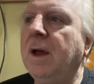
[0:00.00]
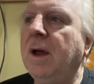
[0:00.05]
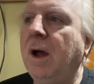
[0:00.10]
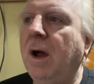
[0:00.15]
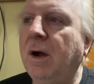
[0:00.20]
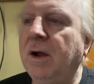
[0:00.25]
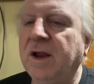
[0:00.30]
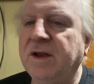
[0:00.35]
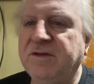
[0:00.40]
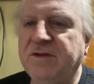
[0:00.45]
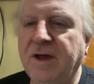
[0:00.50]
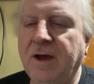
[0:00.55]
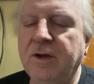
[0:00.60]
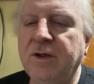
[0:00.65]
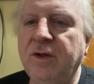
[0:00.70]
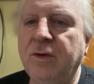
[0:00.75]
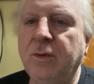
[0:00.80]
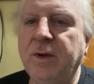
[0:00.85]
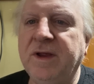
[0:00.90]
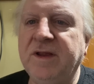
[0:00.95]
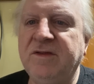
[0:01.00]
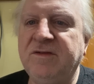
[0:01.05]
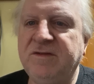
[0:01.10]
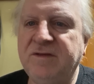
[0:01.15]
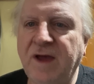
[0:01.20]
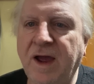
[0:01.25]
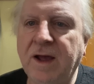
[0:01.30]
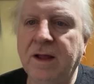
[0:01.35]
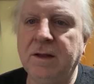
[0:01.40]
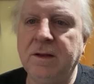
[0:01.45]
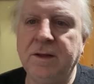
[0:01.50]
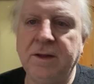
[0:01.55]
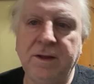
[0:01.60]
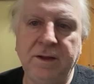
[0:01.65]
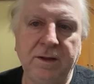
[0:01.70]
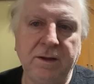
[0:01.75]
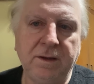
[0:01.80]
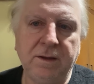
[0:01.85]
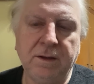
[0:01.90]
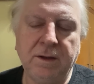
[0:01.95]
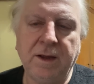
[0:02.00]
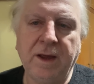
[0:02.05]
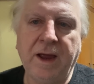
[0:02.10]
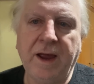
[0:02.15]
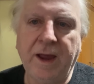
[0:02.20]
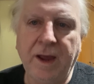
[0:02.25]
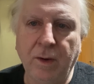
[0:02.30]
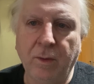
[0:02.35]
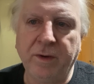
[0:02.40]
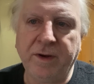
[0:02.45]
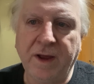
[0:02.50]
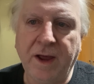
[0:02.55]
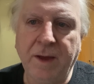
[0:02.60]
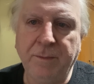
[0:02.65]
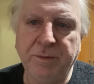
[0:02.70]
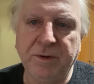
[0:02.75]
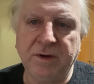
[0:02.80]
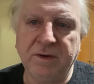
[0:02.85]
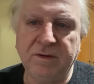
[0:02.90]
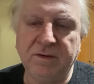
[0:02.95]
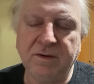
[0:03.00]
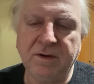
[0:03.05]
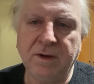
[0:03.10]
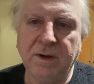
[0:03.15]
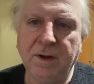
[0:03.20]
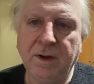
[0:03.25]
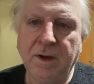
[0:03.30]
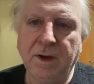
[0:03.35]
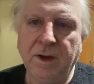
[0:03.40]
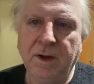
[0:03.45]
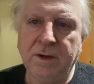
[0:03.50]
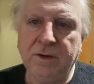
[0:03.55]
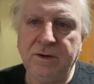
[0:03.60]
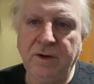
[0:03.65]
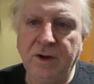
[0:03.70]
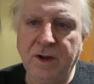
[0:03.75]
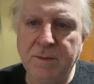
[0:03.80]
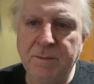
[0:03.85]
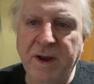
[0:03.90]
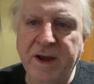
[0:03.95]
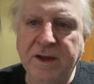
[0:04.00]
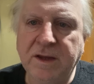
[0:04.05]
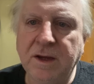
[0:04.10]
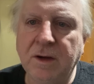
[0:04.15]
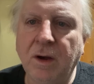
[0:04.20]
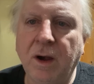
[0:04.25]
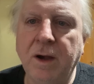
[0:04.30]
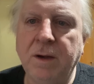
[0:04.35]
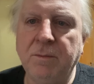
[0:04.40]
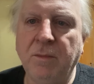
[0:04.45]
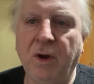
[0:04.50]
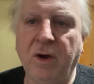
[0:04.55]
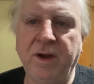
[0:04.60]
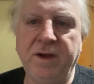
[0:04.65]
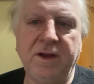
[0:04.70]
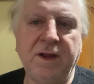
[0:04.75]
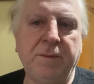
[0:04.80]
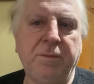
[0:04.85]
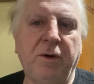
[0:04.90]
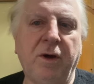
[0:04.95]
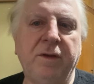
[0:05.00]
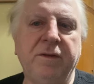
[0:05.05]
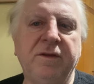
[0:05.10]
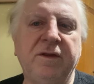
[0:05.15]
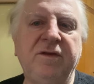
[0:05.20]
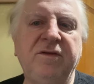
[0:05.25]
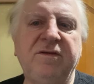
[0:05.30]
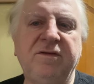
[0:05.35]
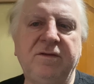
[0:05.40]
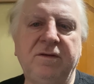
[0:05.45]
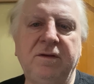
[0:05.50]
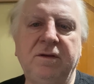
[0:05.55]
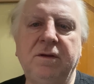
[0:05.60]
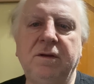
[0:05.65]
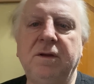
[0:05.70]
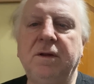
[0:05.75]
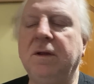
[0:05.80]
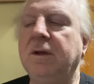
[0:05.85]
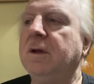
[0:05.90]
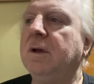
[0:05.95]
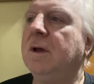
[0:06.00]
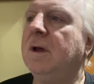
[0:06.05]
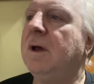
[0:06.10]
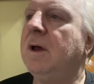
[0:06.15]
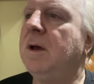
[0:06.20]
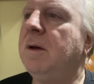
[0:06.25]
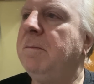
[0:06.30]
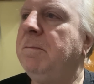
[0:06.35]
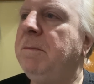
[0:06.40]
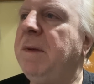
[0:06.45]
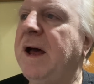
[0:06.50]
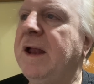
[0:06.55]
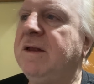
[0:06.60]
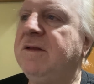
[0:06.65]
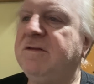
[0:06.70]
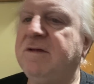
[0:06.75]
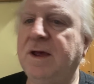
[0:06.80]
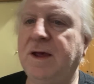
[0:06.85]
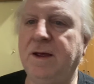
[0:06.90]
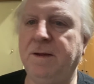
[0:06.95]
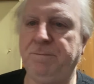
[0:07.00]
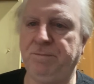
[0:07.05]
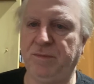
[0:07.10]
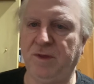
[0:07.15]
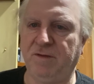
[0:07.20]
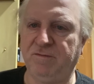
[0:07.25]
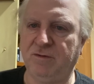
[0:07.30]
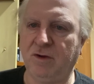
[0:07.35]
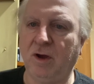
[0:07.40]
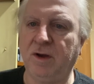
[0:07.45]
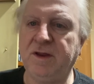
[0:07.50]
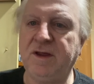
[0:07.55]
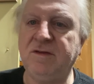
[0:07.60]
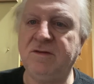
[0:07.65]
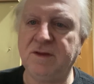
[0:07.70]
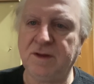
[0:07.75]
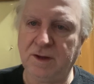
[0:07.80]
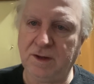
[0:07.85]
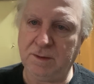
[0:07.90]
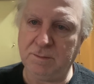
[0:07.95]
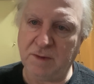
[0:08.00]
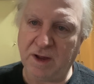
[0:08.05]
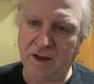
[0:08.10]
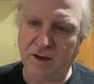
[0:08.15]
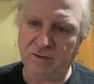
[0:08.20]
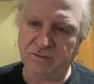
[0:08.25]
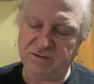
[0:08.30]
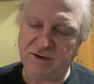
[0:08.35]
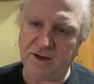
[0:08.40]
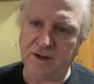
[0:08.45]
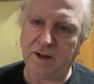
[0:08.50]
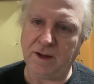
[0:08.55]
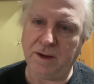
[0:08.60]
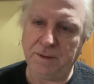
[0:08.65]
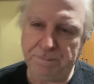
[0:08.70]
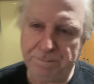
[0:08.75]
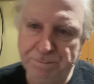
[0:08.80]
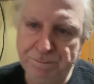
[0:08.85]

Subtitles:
I'm going to tell you exactly how it happened. You can make your own mind up on this, but I've got his emails here,